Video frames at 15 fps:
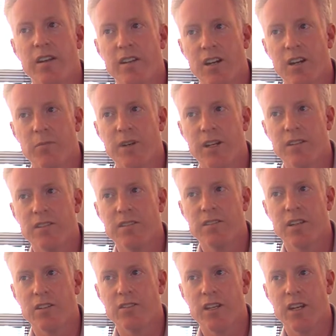Chiropractic
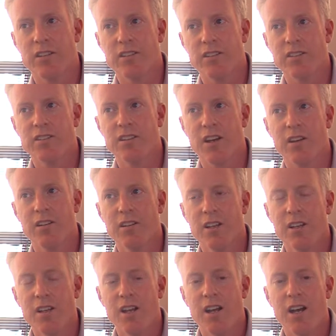Association, so
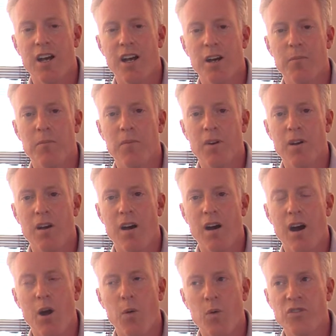
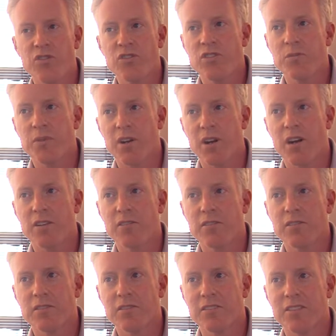I wasn't
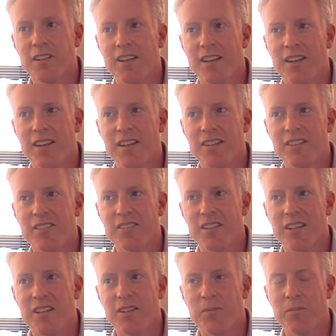surprised, and
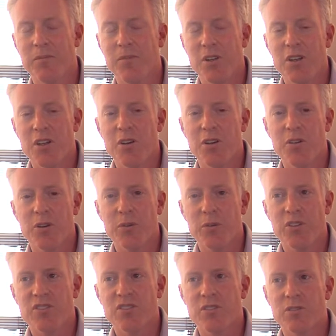it
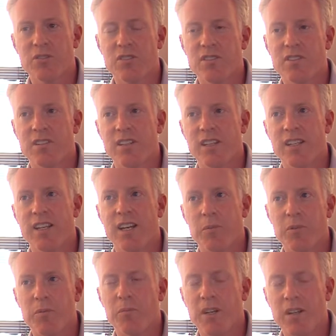was just leading
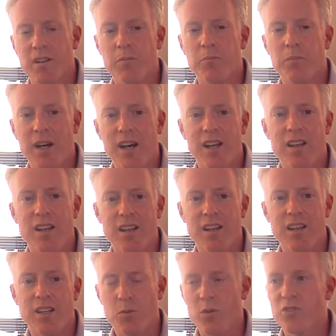up,
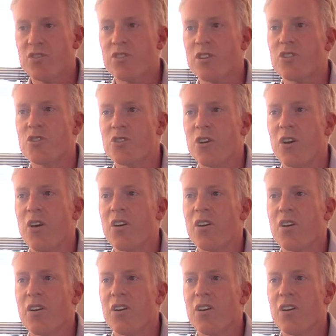but it was still a shock